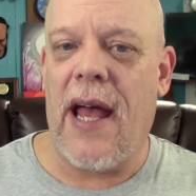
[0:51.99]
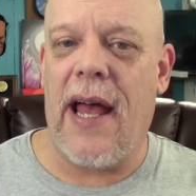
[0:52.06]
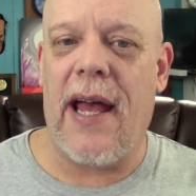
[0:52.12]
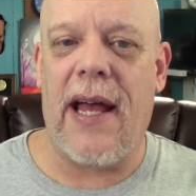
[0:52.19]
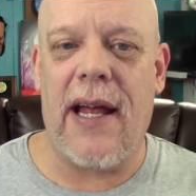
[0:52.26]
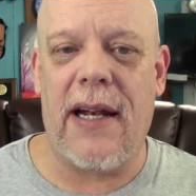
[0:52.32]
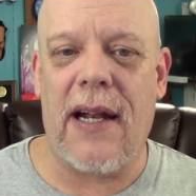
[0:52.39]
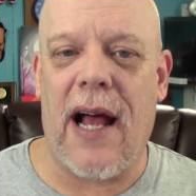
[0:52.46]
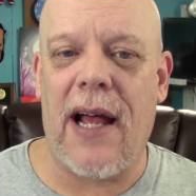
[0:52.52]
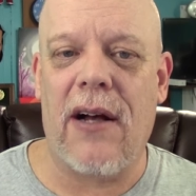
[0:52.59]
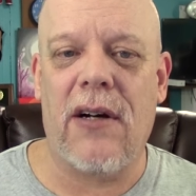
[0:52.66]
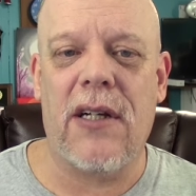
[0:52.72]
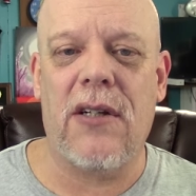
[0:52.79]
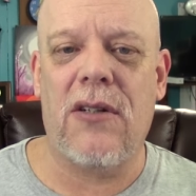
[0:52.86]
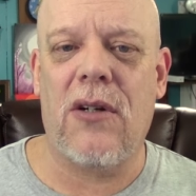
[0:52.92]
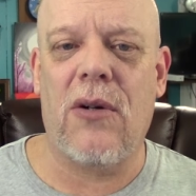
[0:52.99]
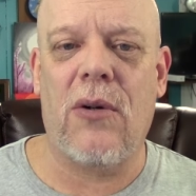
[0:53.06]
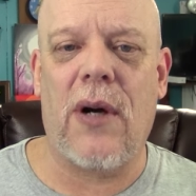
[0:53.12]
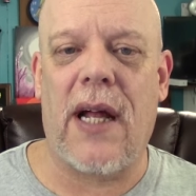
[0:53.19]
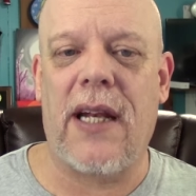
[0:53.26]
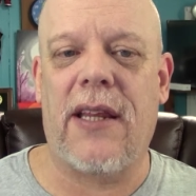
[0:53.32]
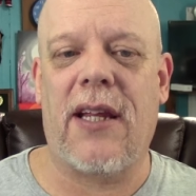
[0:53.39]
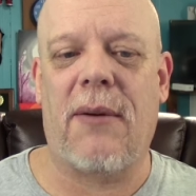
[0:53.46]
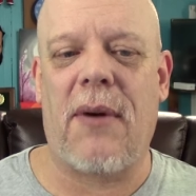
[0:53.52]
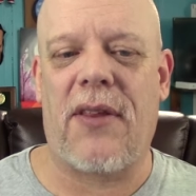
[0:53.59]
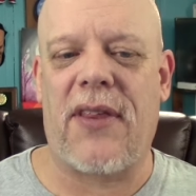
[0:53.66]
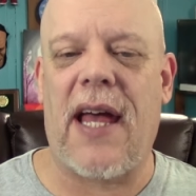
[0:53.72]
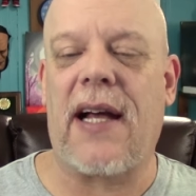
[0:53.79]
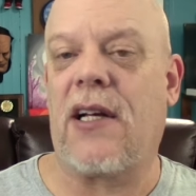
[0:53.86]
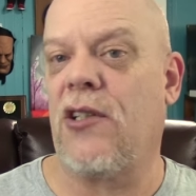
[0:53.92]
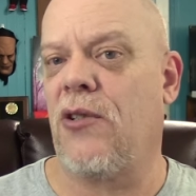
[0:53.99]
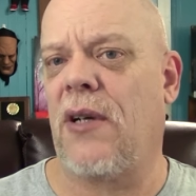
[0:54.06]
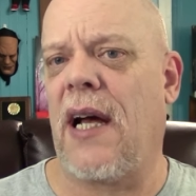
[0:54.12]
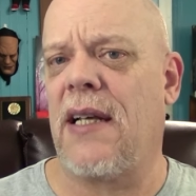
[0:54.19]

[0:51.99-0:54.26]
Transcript: And I only knew anything about that because you